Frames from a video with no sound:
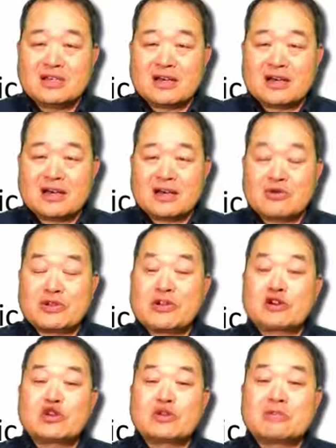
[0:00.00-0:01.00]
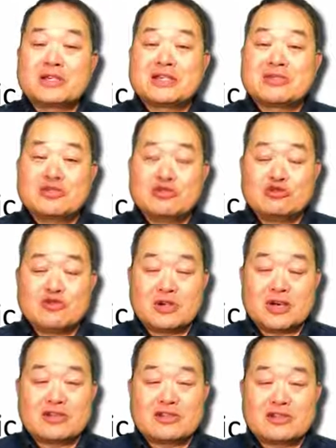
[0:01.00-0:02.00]
We are going to be continuing
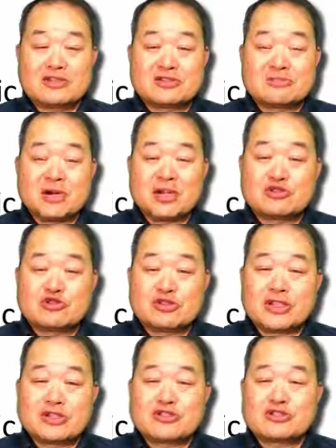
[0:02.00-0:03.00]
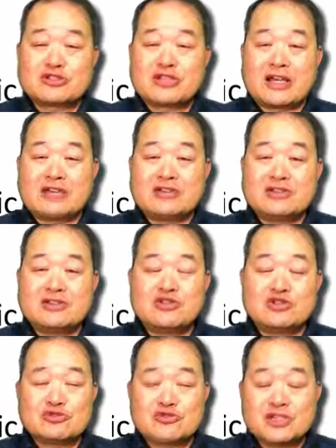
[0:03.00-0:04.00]
on this module that looks at
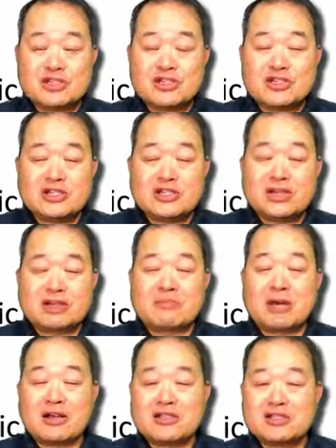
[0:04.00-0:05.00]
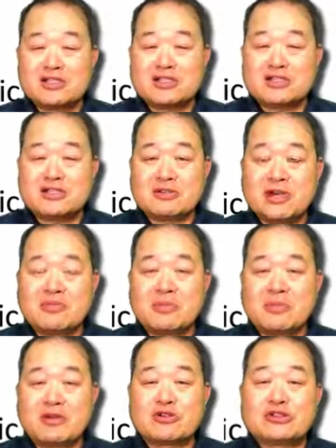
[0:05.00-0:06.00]
history and policy to help
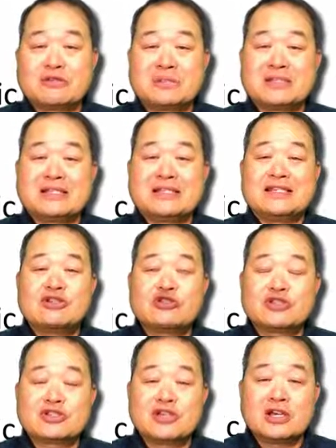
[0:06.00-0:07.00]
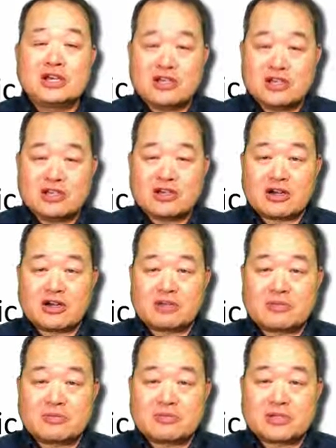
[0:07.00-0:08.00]
prepare us to be leaders in
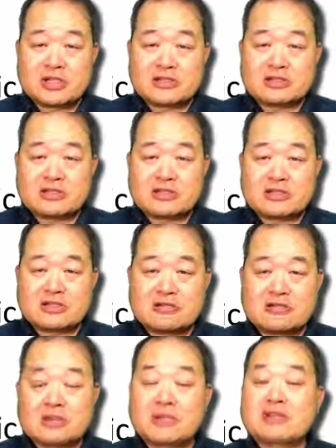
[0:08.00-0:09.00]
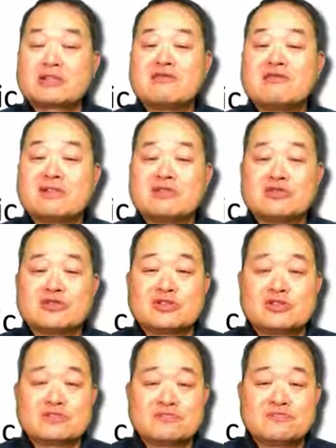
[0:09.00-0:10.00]
our respective
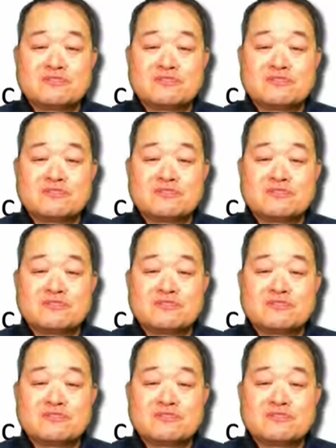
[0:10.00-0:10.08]
fields.